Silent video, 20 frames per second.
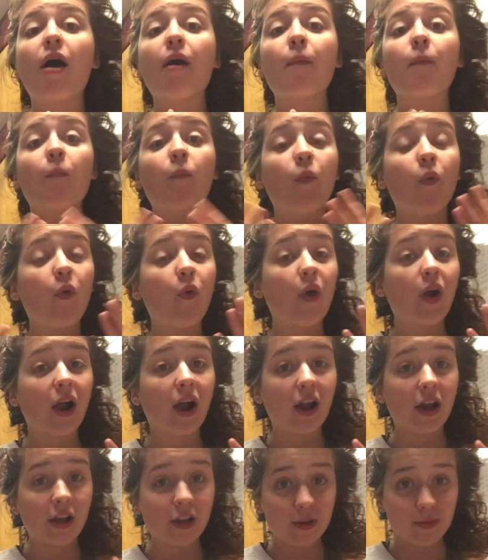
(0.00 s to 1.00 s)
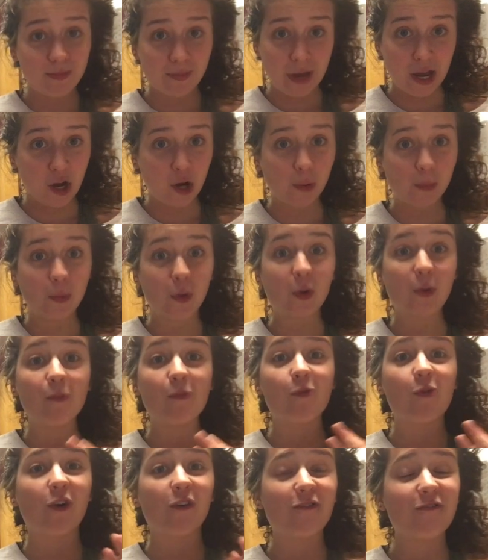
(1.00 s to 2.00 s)
more bearable,
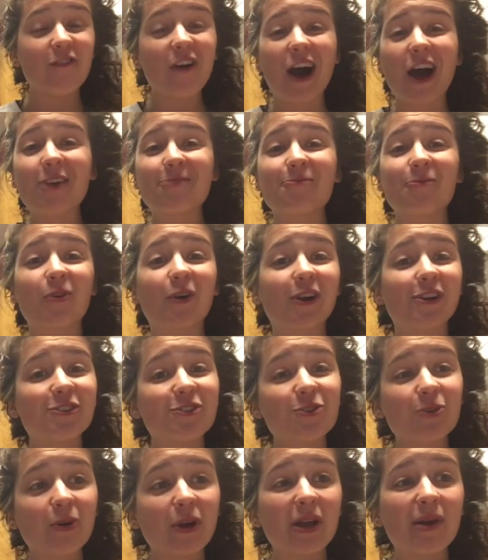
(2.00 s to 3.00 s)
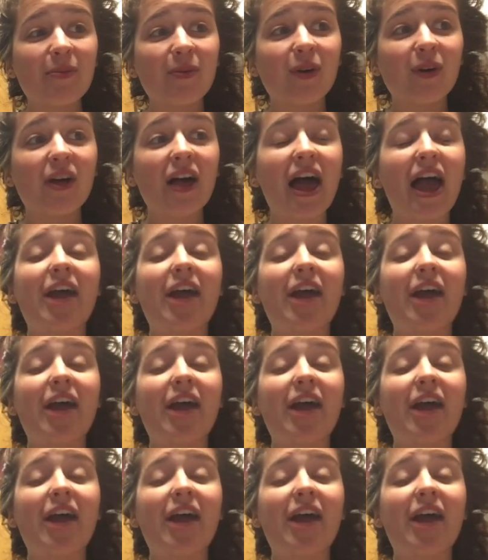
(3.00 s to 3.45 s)
more fun, more enjoyable,